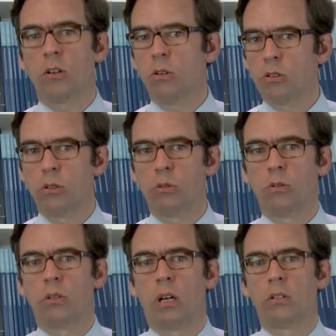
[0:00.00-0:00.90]
also
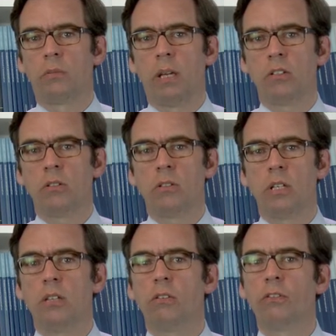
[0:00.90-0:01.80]
took countermeasures
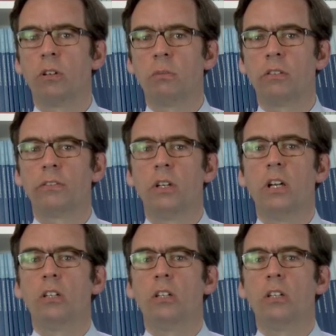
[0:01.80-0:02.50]
in the form of